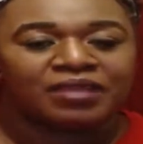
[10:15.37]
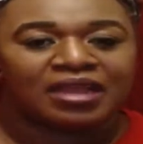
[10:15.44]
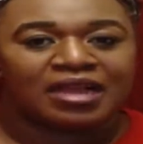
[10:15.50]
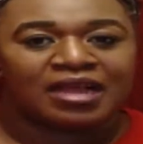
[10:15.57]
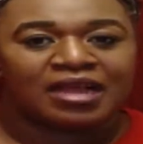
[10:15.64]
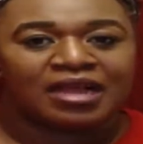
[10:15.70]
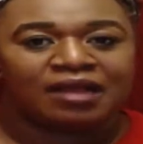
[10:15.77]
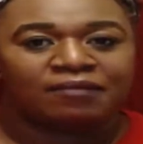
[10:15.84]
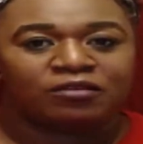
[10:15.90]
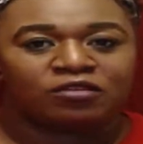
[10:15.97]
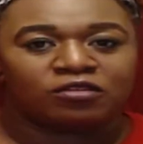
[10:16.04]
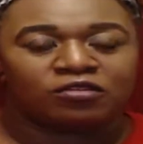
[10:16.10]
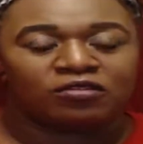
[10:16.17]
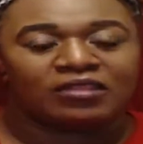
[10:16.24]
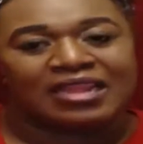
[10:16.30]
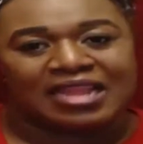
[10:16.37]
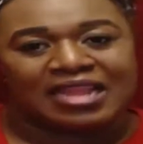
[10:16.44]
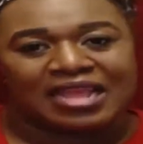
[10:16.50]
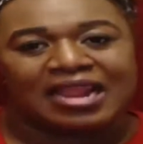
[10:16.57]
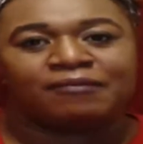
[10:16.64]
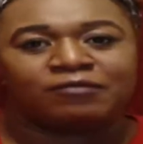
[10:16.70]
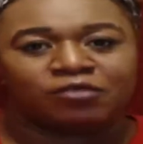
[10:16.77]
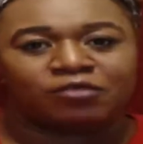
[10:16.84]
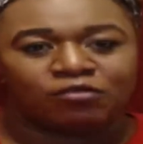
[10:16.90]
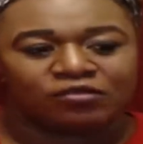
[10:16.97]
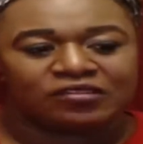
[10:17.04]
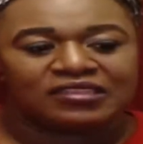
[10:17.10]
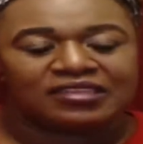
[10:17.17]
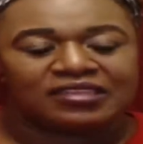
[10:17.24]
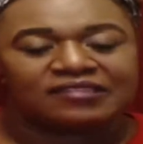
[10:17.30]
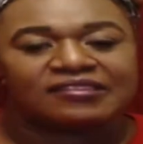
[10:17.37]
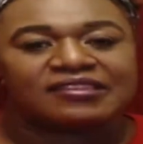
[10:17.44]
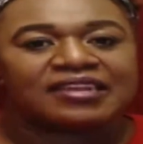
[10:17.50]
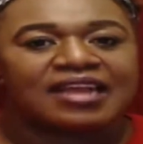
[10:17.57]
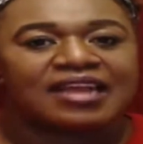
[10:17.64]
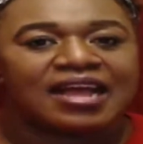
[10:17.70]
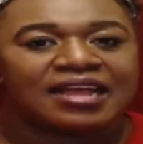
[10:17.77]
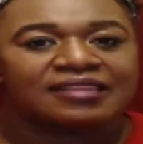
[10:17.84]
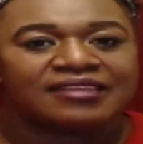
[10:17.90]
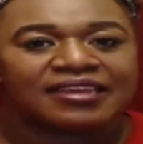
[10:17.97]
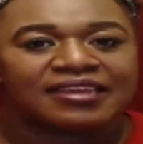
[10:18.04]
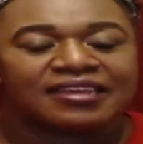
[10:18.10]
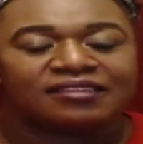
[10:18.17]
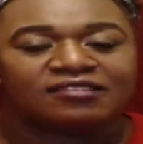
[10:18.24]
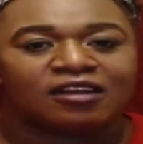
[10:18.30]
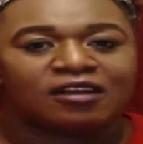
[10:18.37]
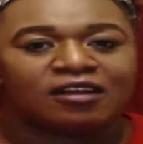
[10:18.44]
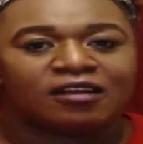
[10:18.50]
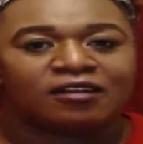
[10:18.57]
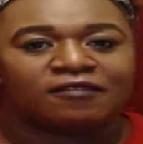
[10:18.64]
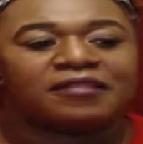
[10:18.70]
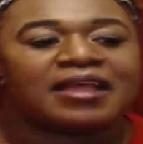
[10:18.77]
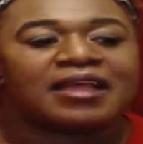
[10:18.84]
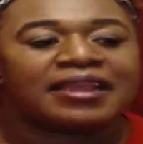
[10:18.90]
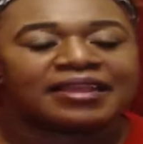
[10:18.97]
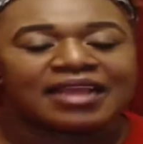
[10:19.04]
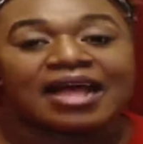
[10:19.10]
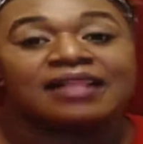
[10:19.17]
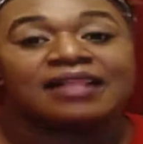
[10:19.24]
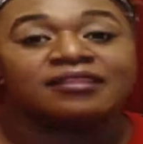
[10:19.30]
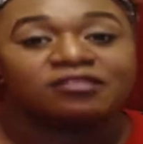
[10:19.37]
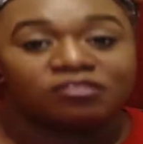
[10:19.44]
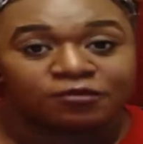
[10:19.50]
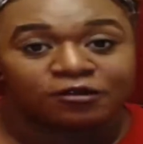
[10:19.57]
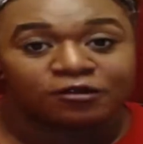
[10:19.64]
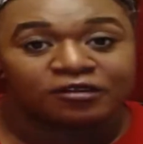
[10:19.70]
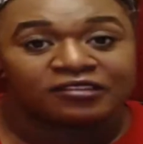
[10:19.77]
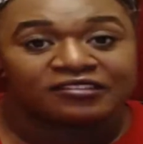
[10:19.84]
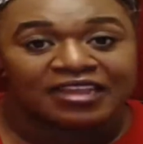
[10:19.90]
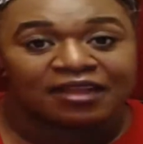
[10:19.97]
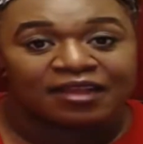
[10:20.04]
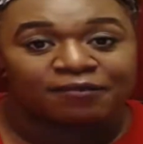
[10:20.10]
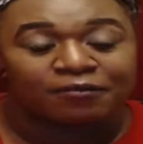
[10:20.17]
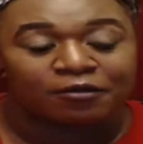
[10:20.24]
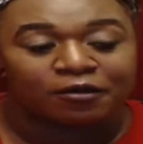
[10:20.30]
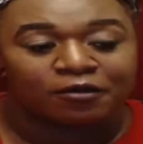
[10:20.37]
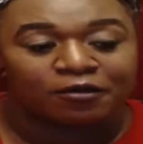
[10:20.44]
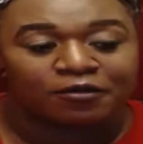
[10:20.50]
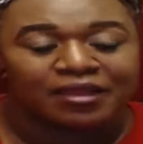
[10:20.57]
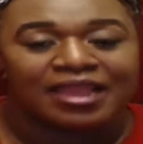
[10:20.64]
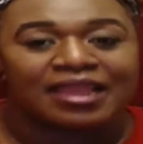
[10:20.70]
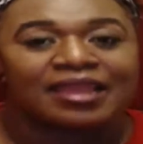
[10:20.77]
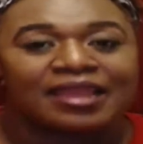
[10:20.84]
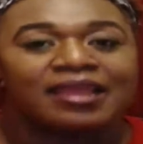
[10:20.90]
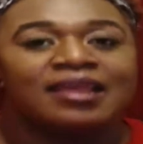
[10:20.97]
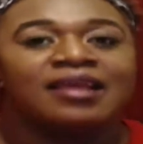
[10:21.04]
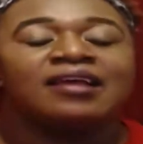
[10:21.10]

and I'm using this in the context of like college, for example. Okay.